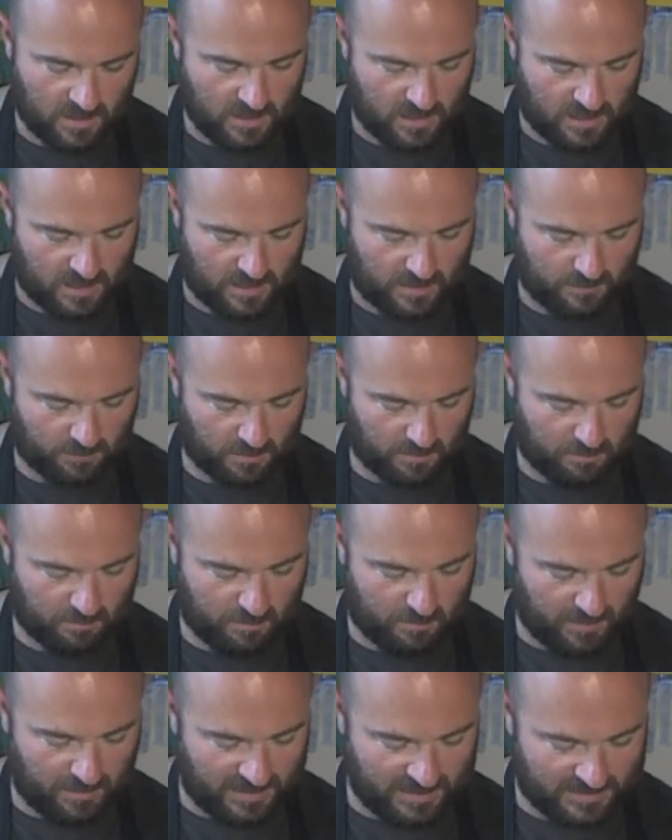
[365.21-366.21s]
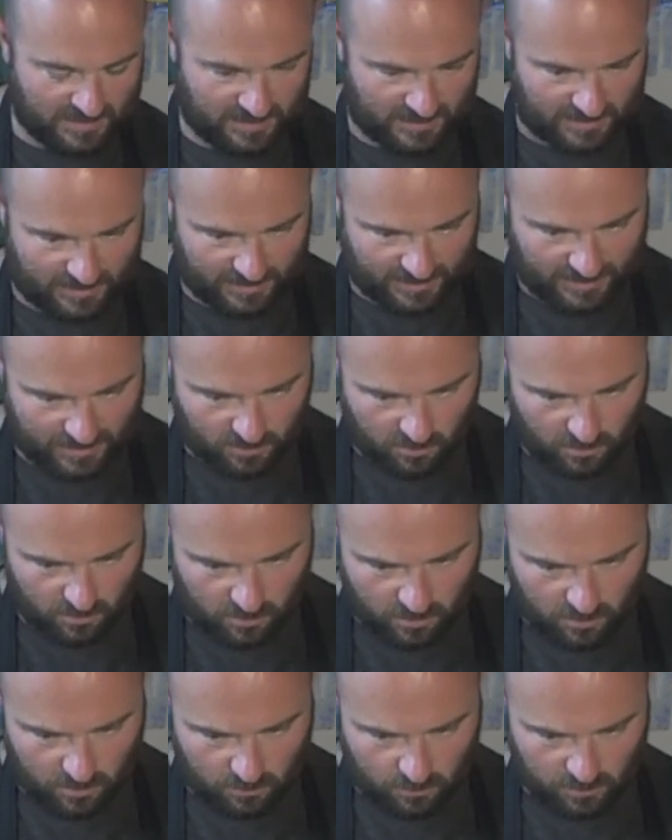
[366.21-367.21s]
But basically,
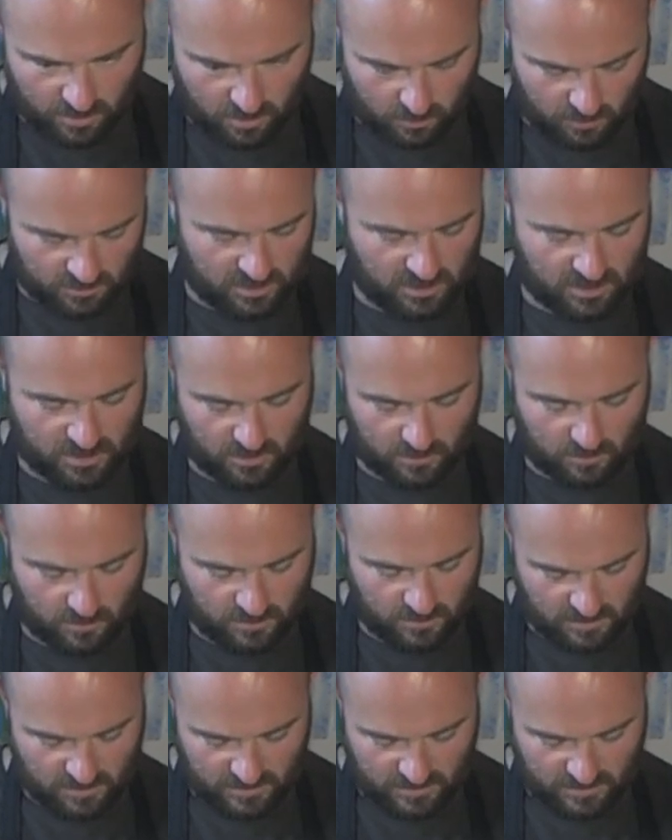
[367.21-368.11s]
all we're going to do